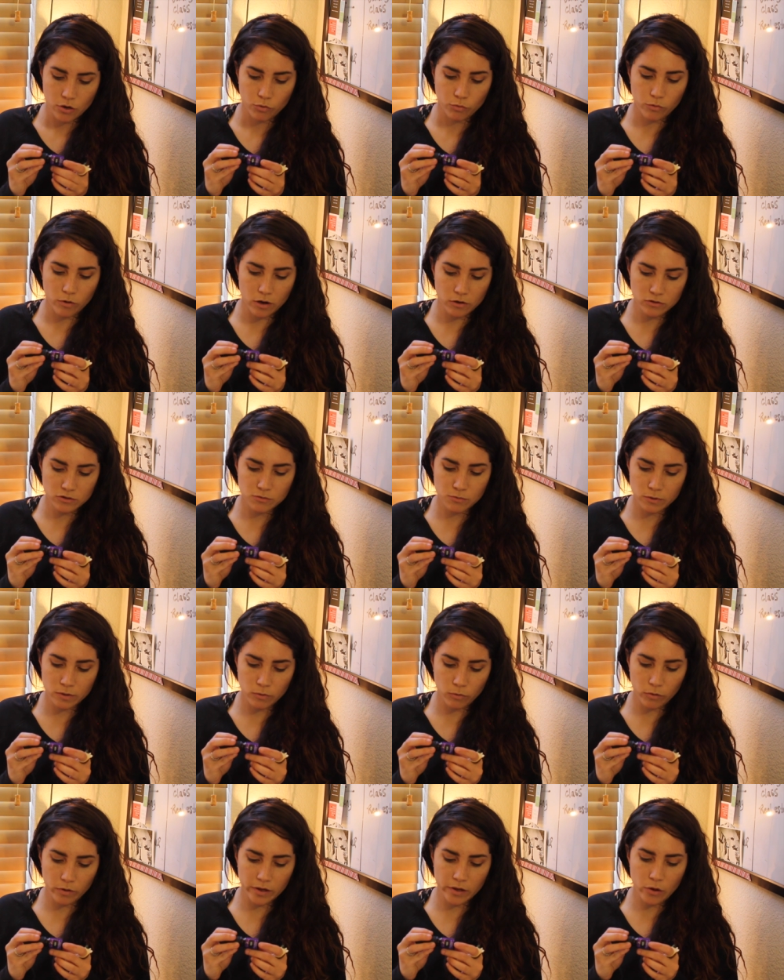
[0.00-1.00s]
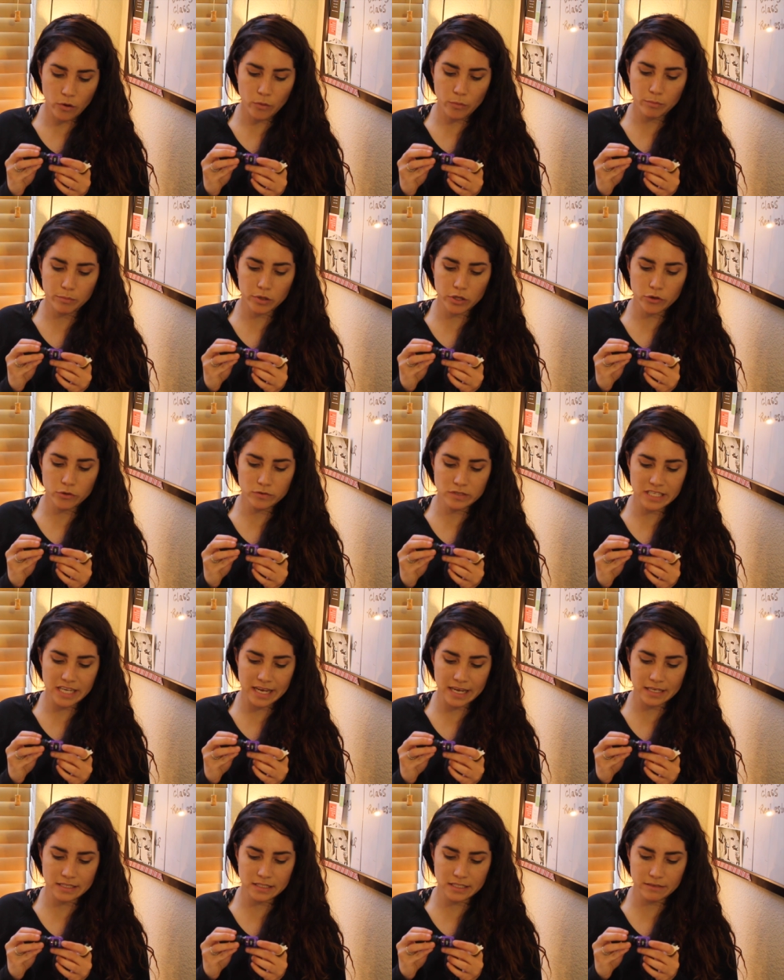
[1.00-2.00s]
rosewood oil, blue
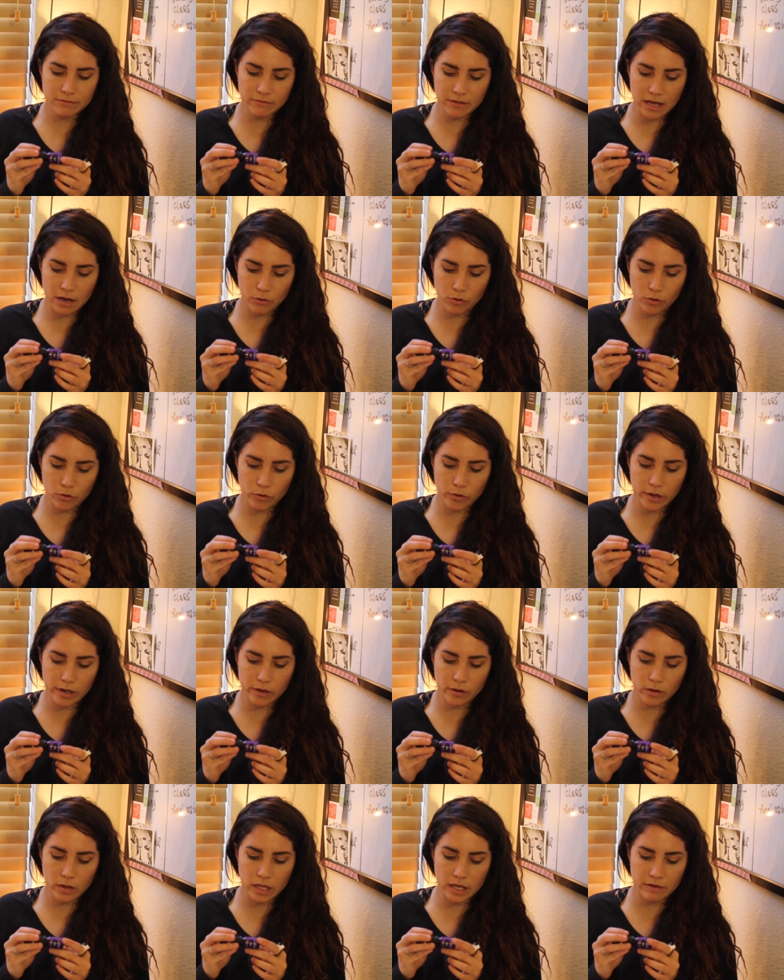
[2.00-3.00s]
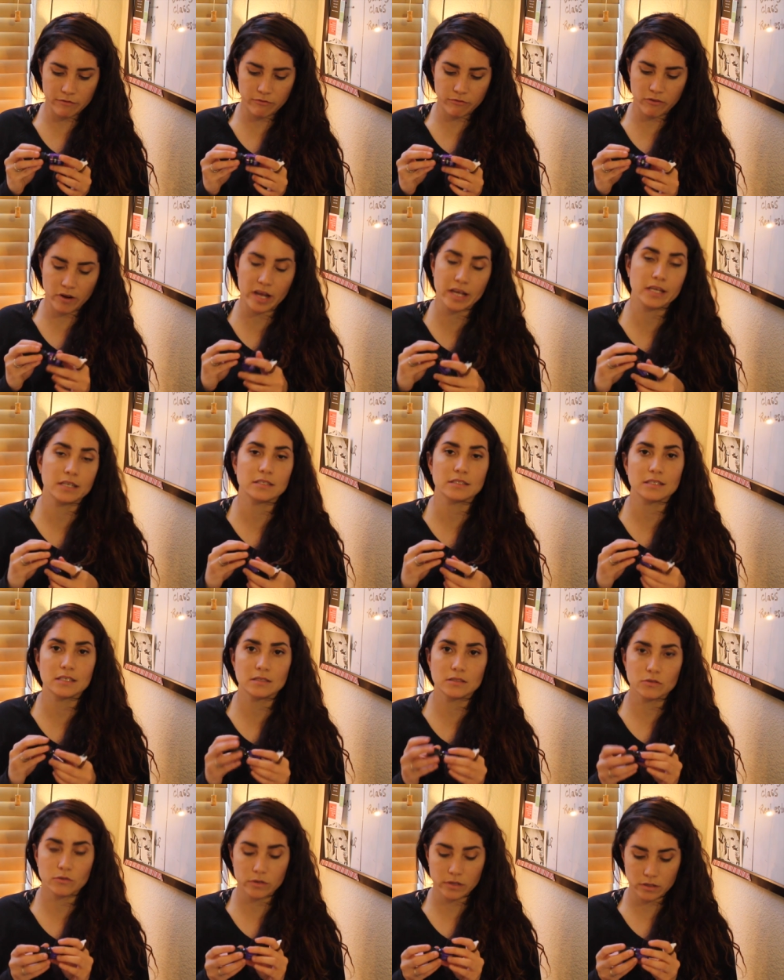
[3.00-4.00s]
tansy flower oil, and
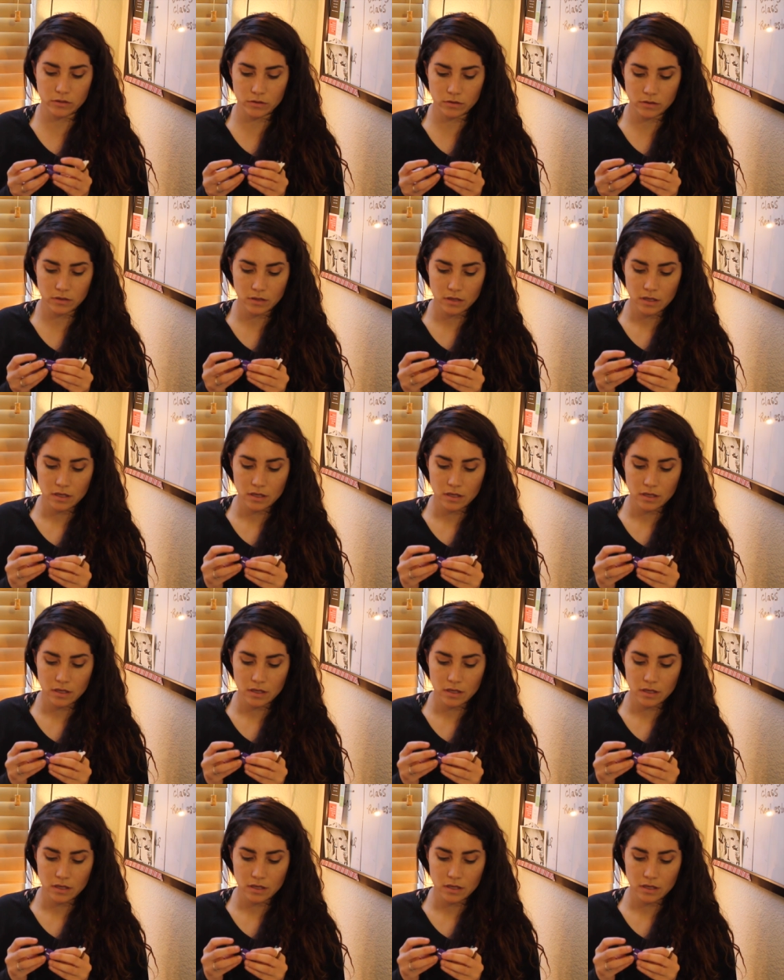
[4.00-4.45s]
frankincense oil.